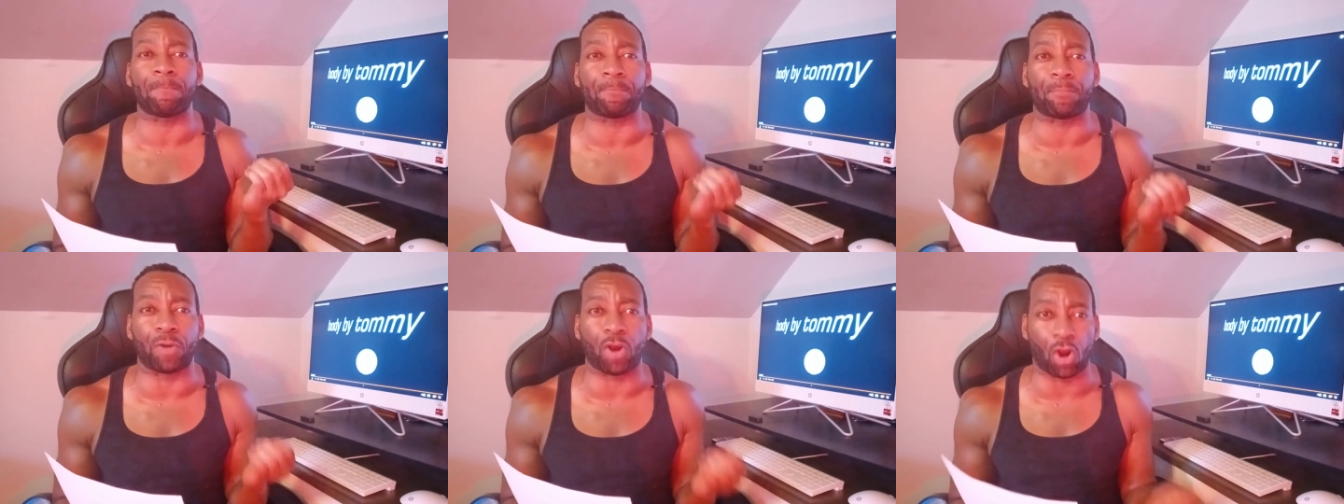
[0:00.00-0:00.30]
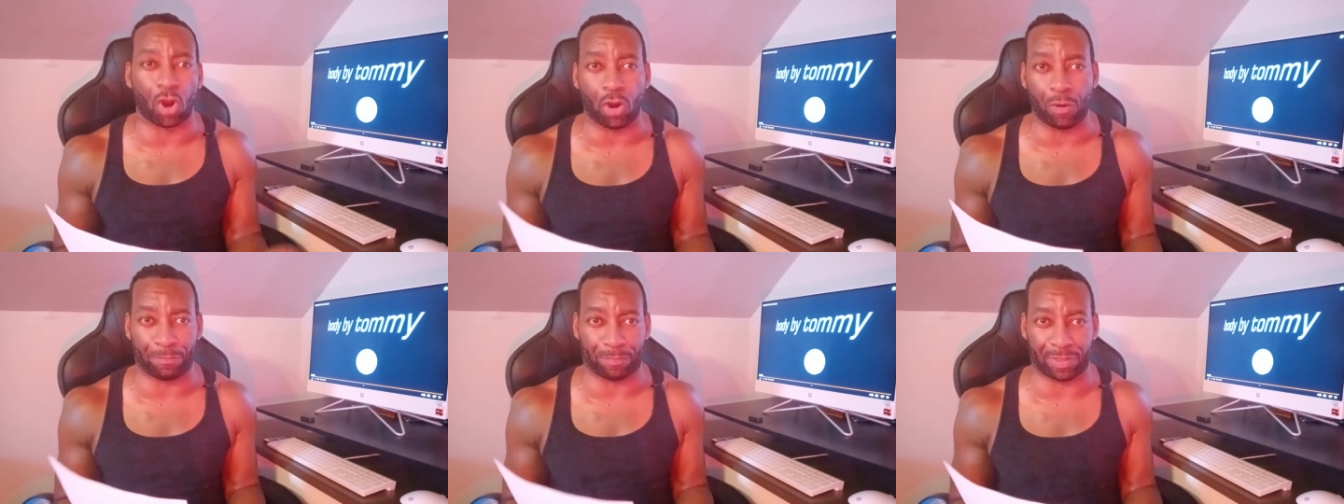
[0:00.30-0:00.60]

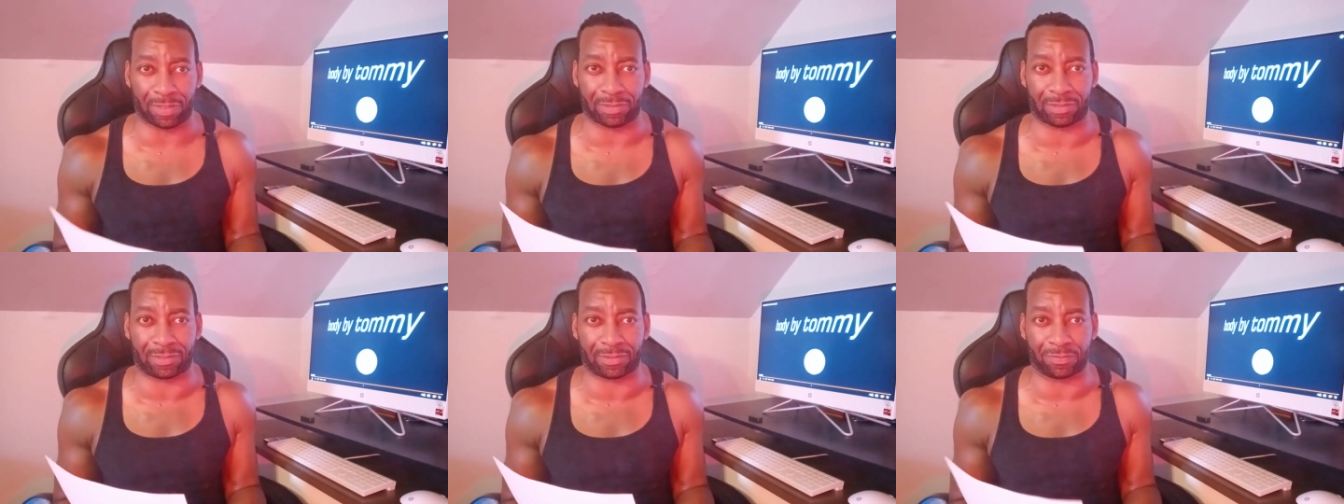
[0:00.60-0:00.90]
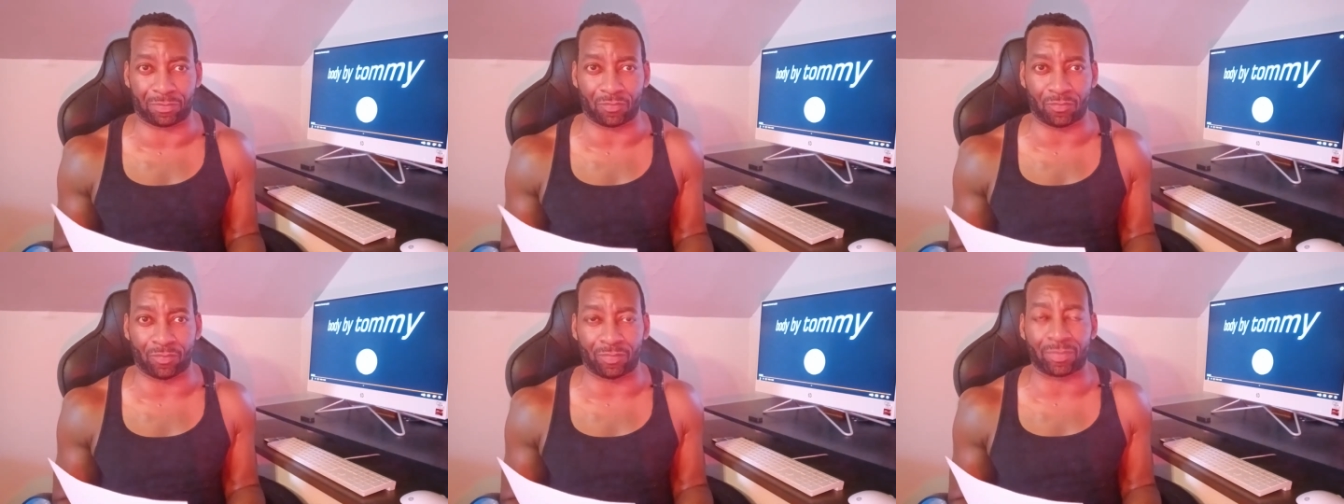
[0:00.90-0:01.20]

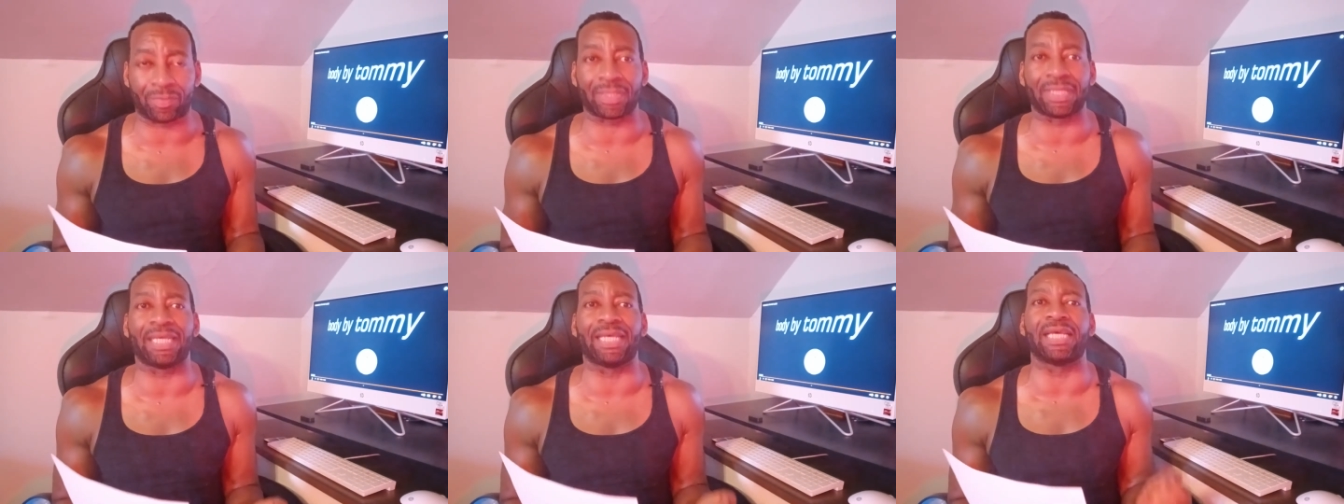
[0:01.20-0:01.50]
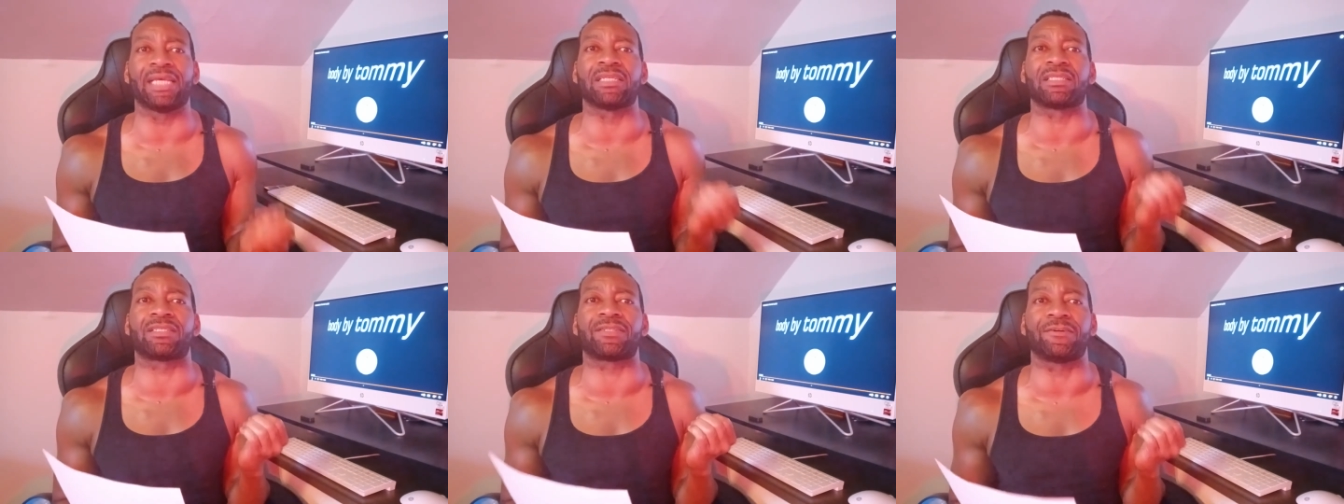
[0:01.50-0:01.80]
purpose
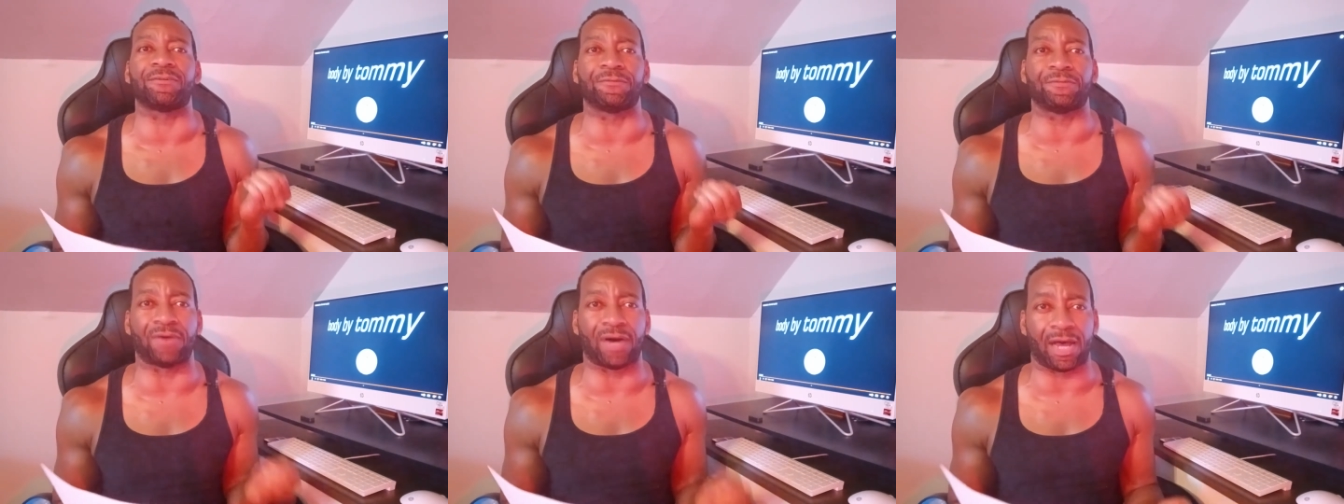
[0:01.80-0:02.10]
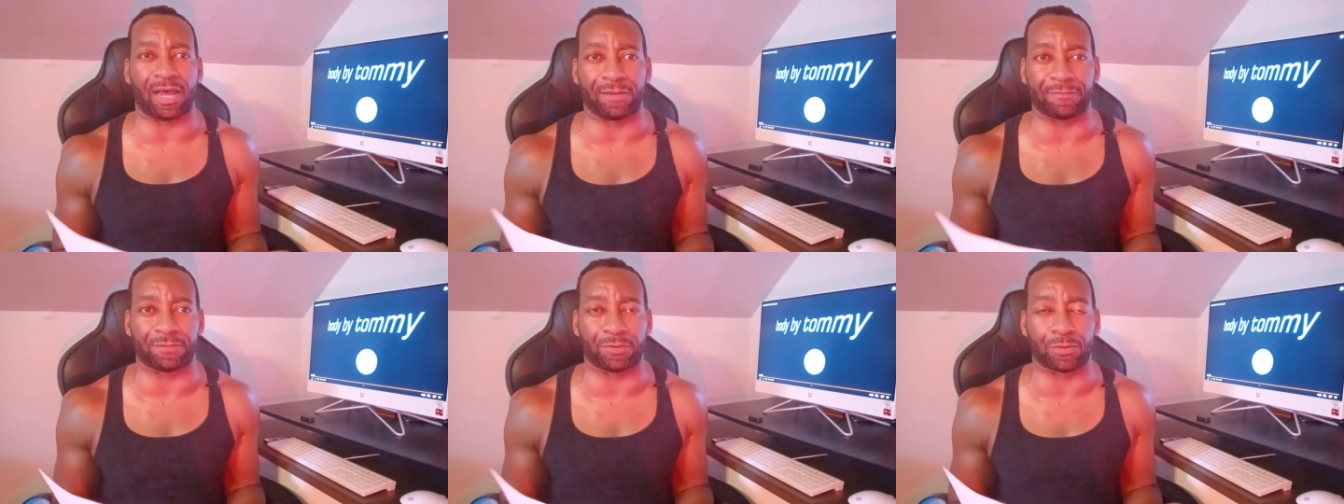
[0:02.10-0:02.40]
is
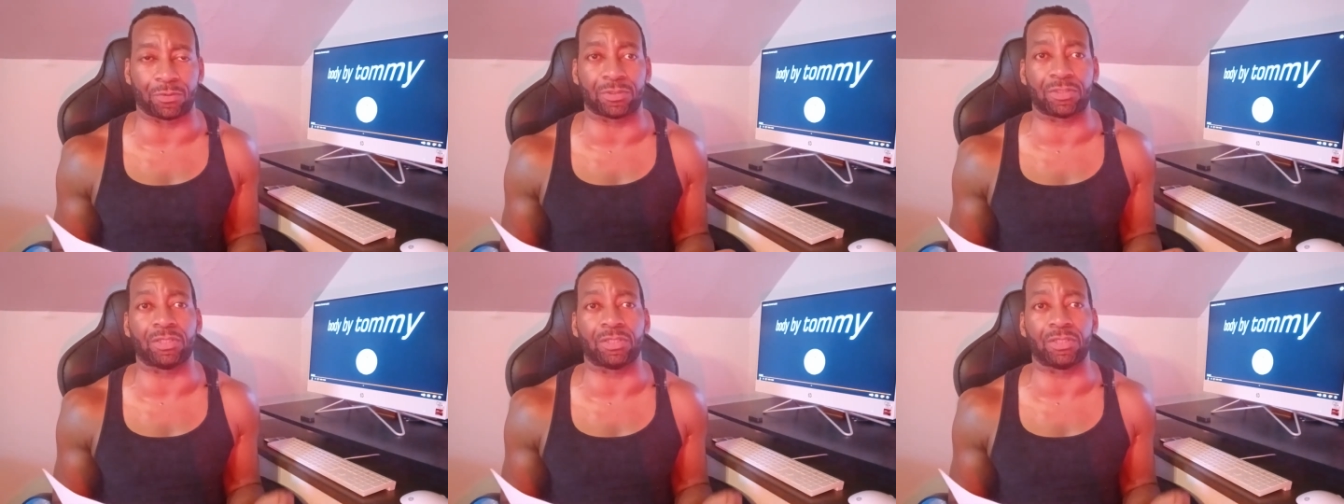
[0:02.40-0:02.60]
survival.